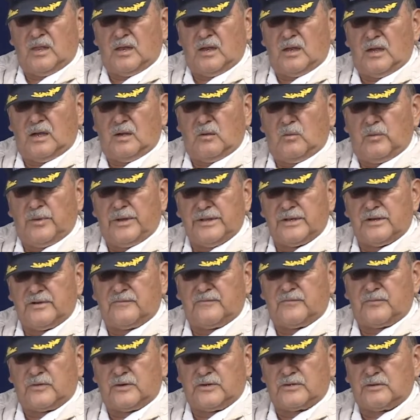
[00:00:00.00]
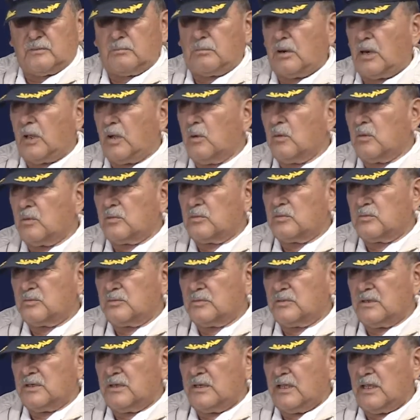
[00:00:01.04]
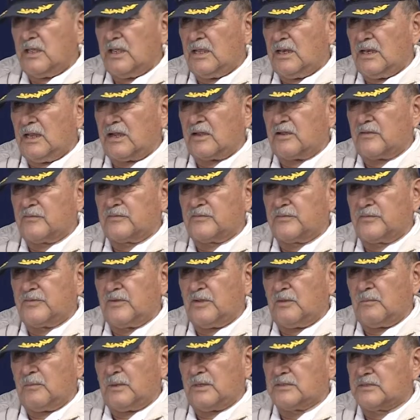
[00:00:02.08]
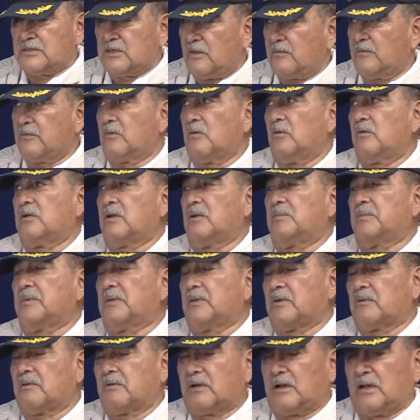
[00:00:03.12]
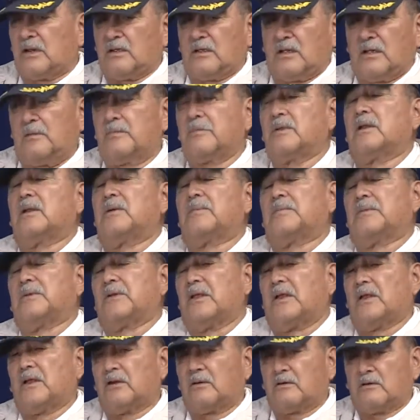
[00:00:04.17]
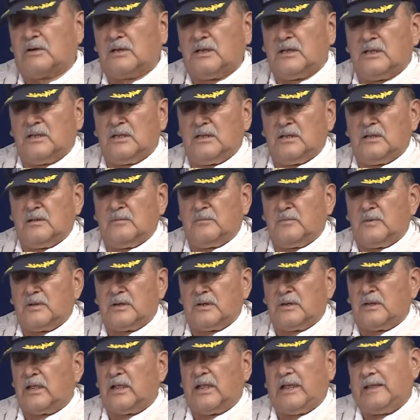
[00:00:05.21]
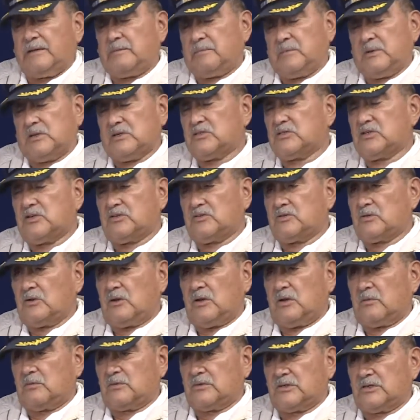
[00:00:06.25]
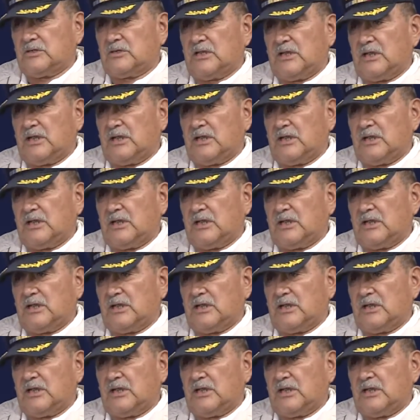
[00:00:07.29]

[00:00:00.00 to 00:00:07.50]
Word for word: uh, waiting for it to blow, and I could feel myself going up in the ground. I mean, up in the air, but I had missed it. You know, I was just